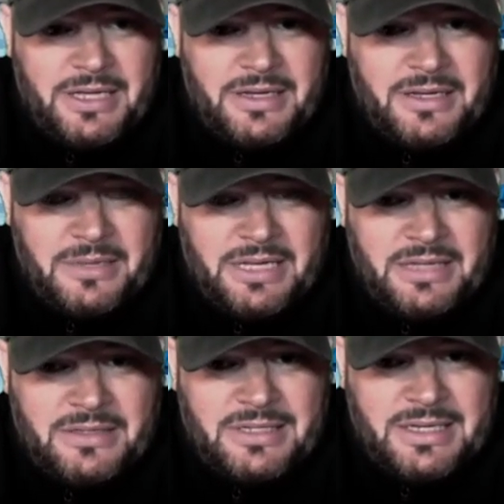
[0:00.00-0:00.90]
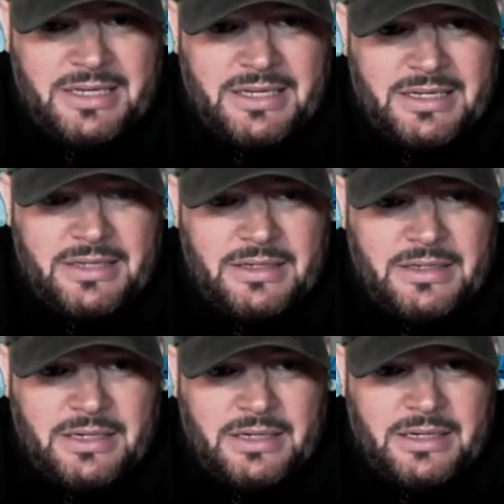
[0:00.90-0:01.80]
had to come out and say,
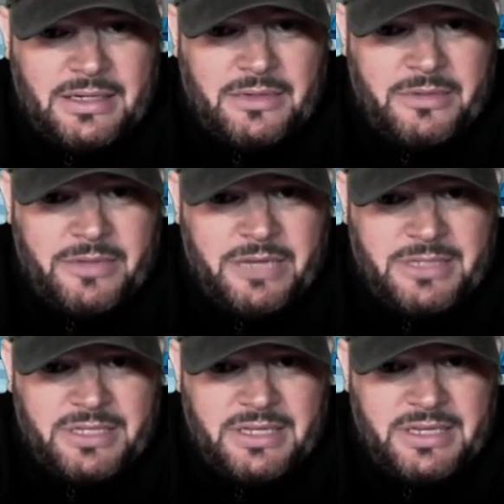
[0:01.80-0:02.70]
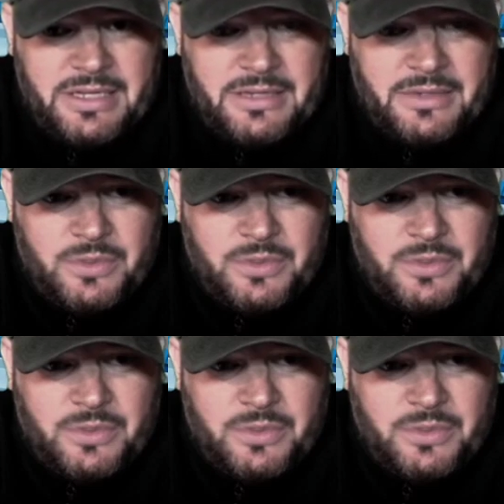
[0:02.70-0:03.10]
"We made a mistake.